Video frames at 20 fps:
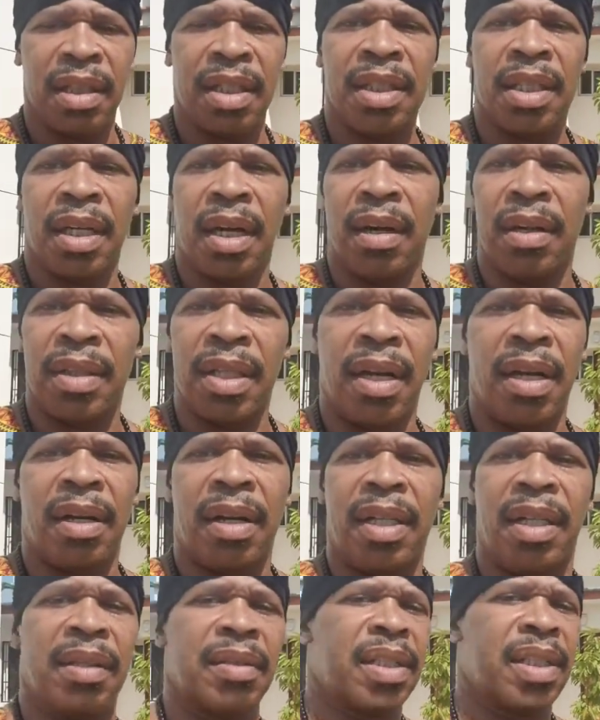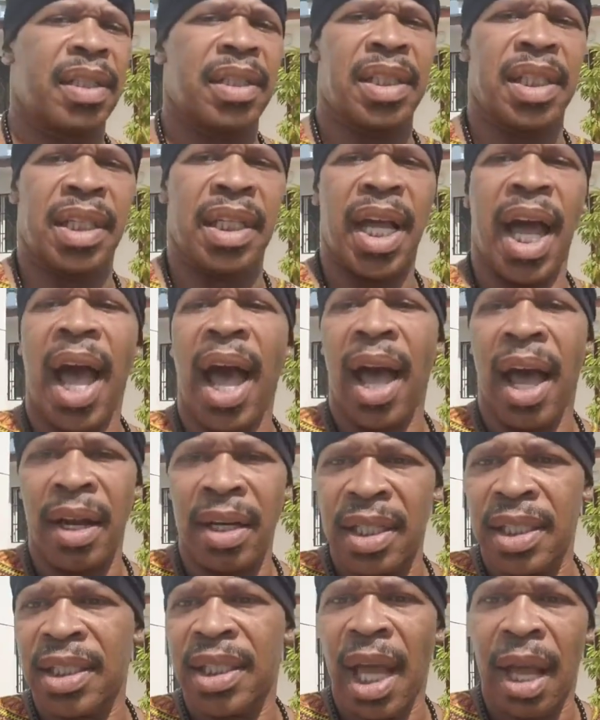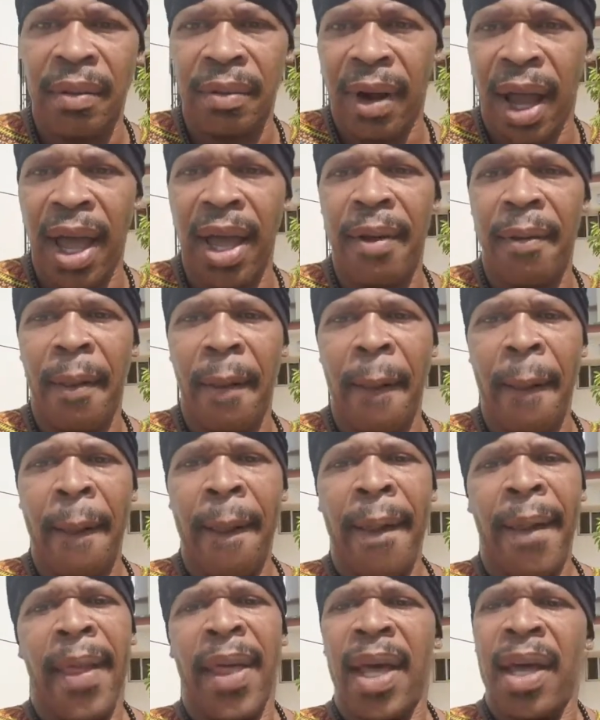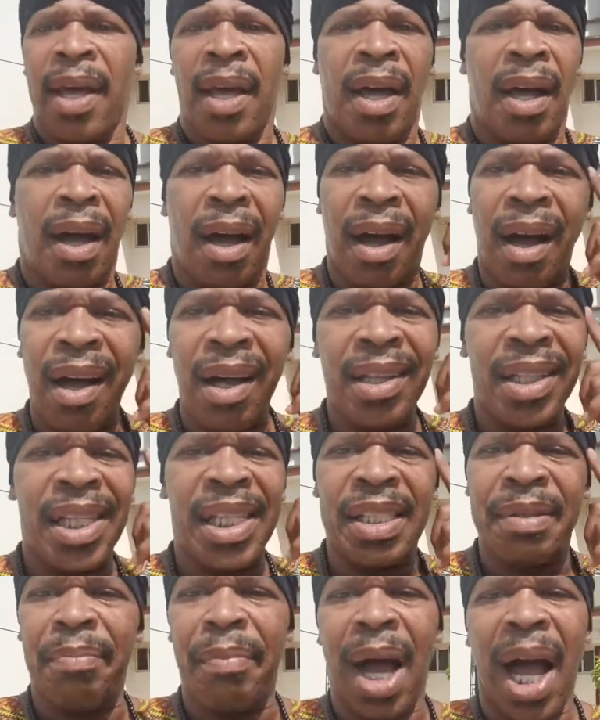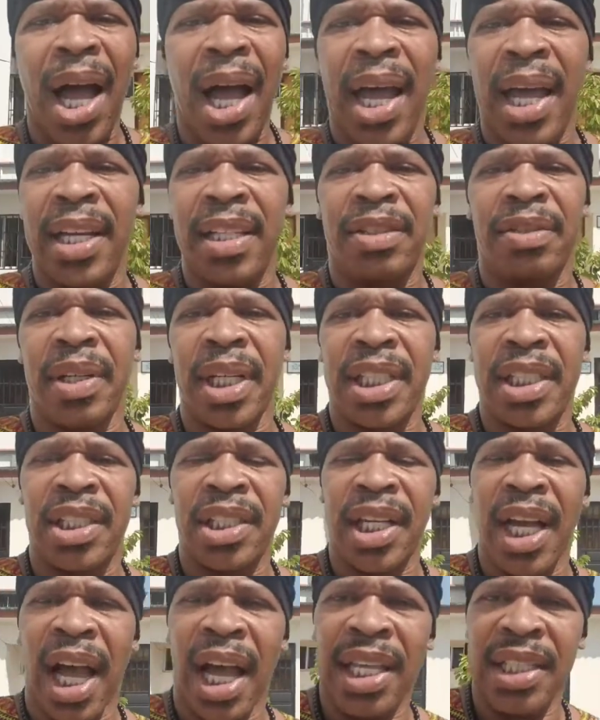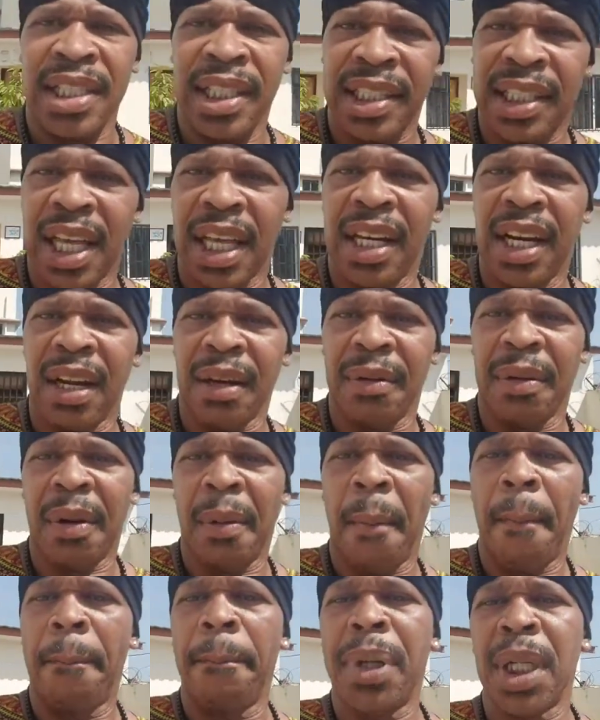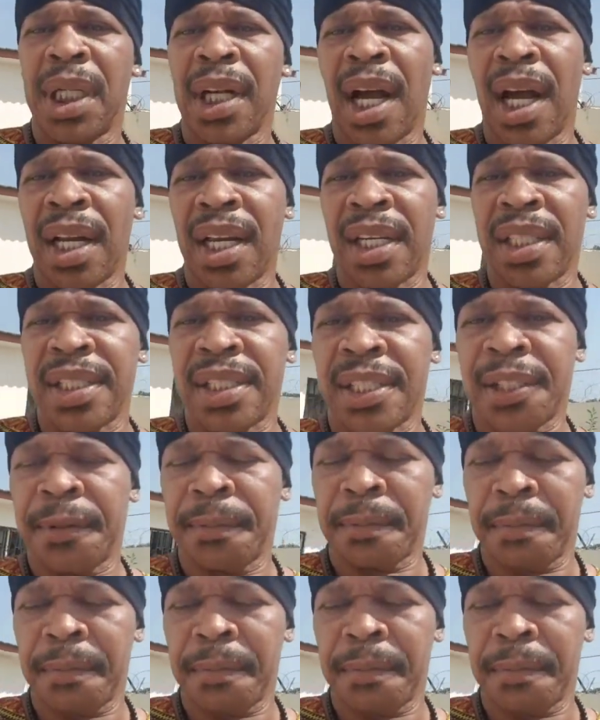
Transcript: So they're closer to God. Is that right? All these mind tricks, you guys, that they done put on us.